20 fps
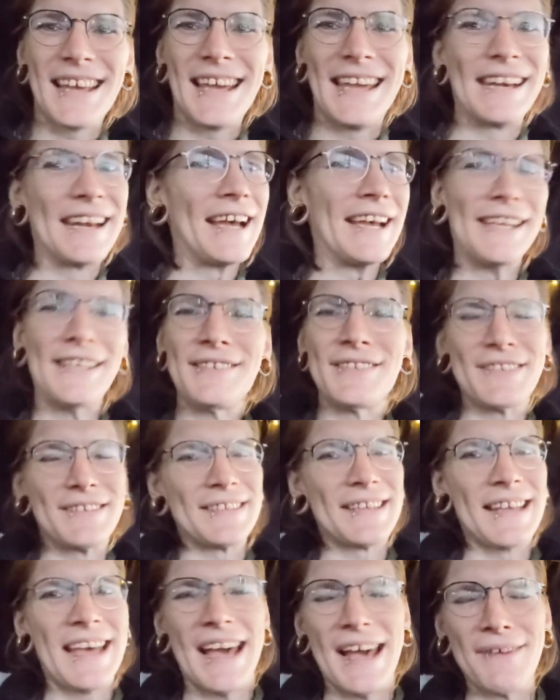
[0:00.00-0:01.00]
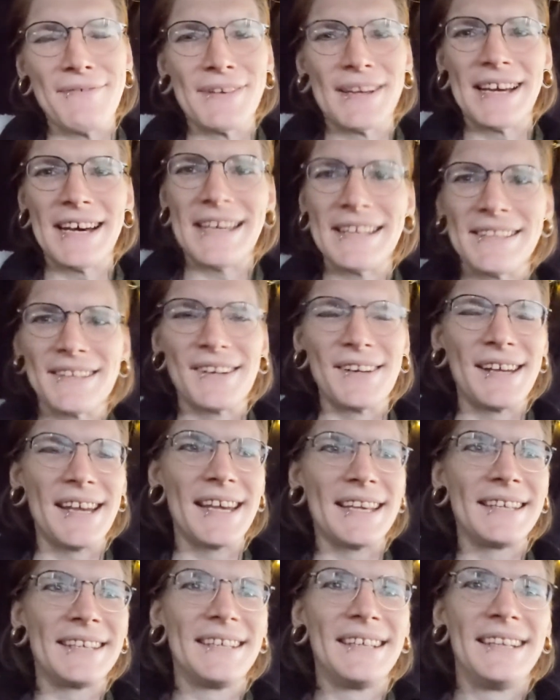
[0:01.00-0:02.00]
and I just haven't gotten there
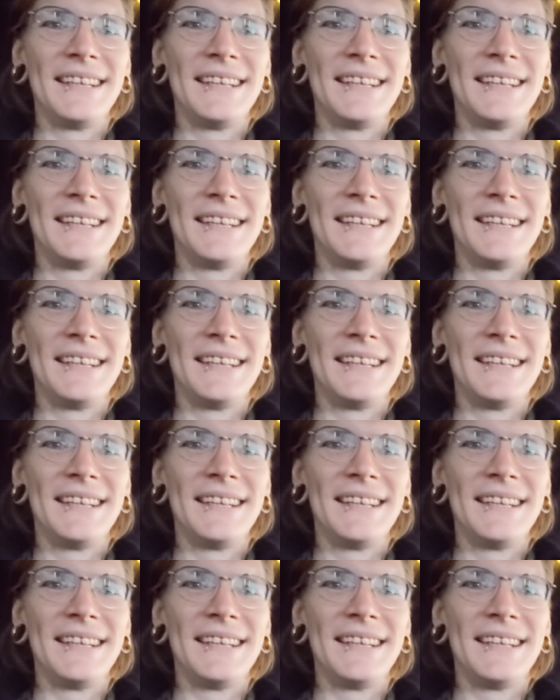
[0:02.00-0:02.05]
yet.